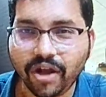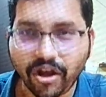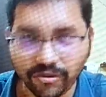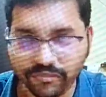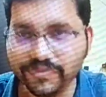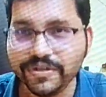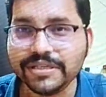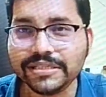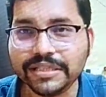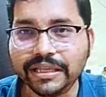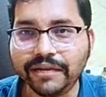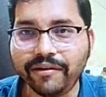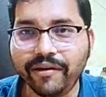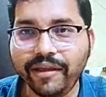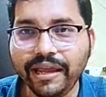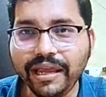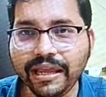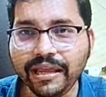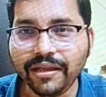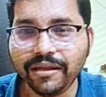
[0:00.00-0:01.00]
Obviously
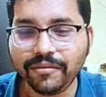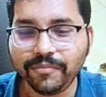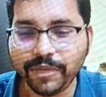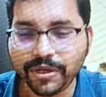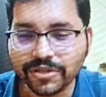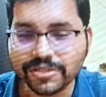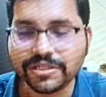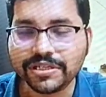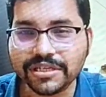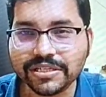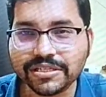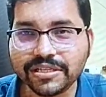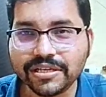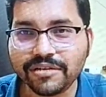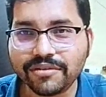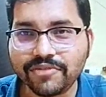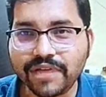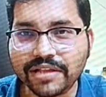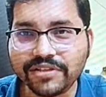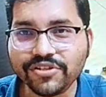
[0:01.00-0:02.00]
Gray, because it is
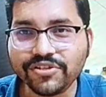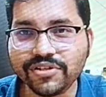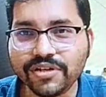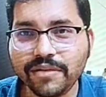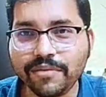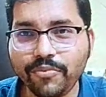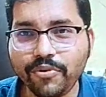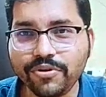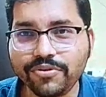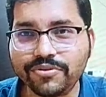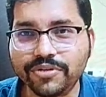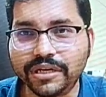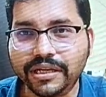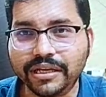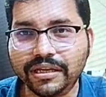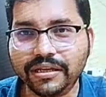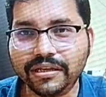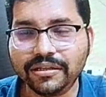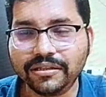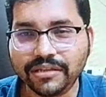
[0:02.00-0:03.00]
the transitional poetry
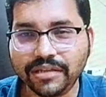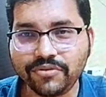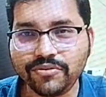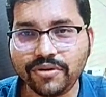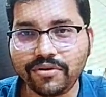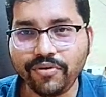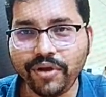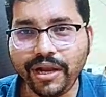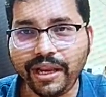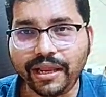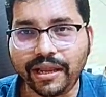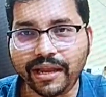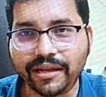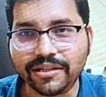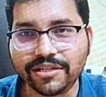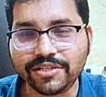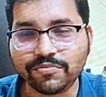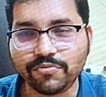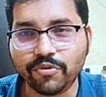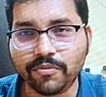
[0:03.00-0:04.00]
that we are reading
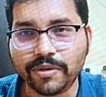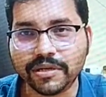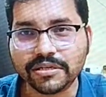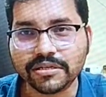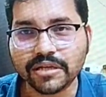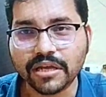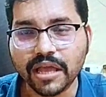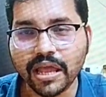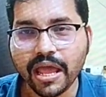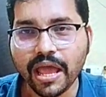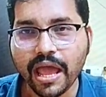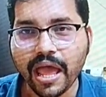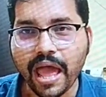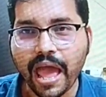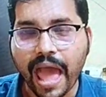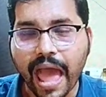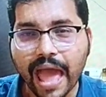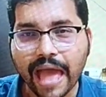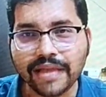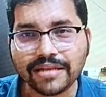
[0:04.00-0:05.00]
at this moment.
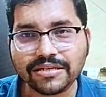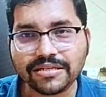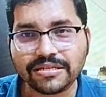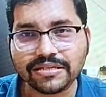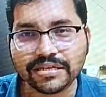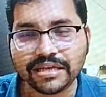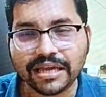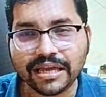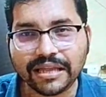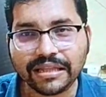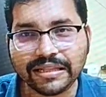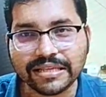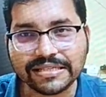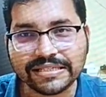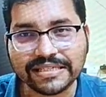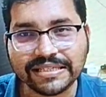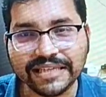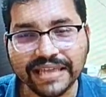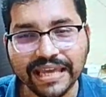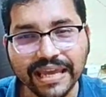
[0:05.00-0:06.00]
And the
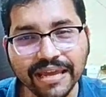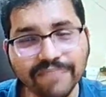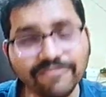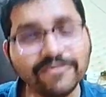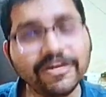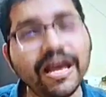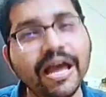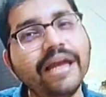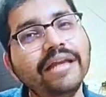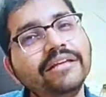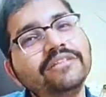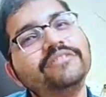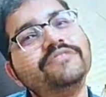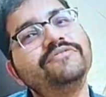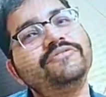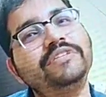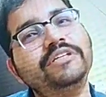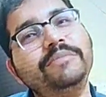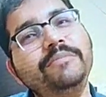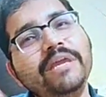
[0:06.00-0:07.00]
same kind
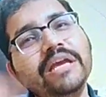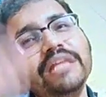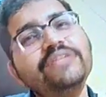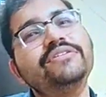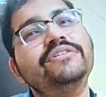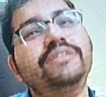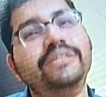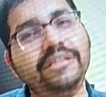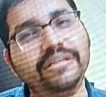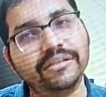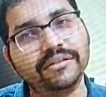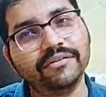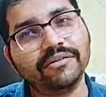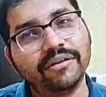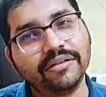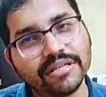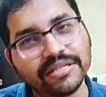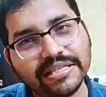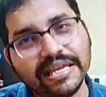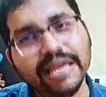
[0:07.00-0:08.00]
of imagery,
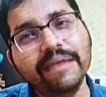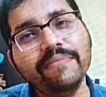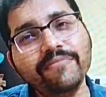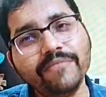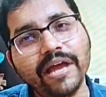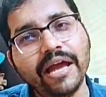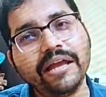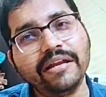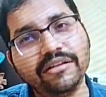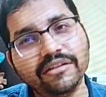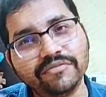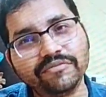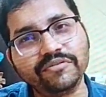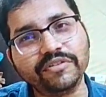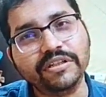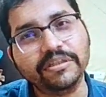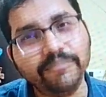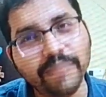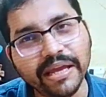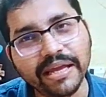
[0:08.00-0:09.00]
the same kind of
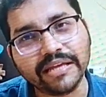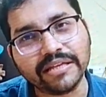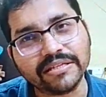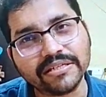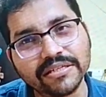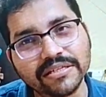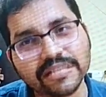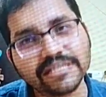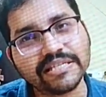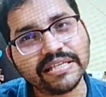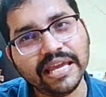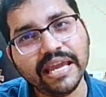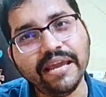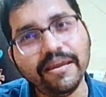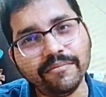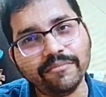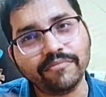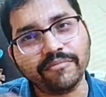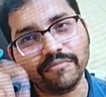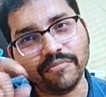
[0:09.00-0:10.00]
image, the
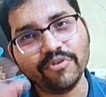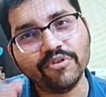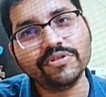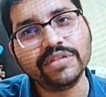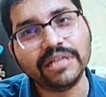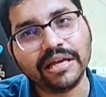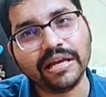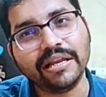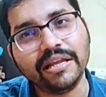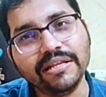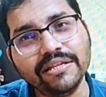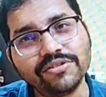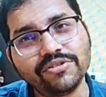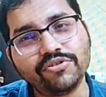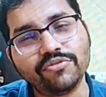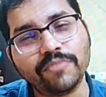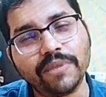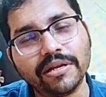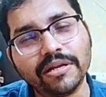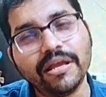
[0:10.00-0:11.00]
same musical
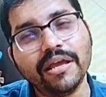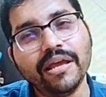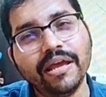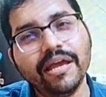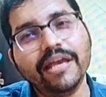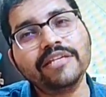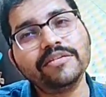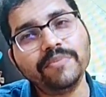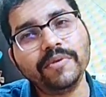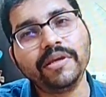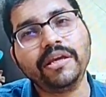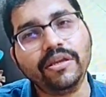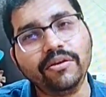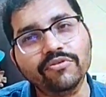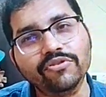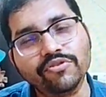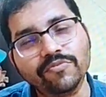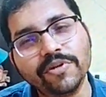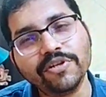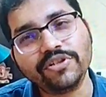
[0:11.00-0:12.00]
instrument is being
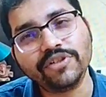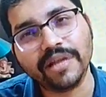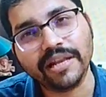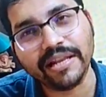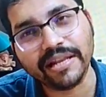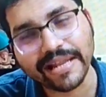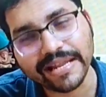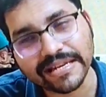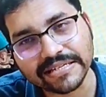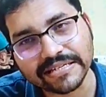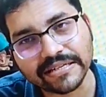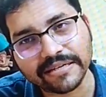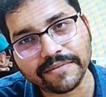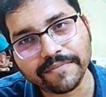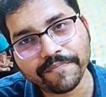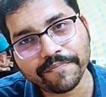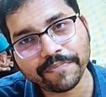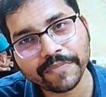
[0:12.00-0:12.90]
used by Shelley later.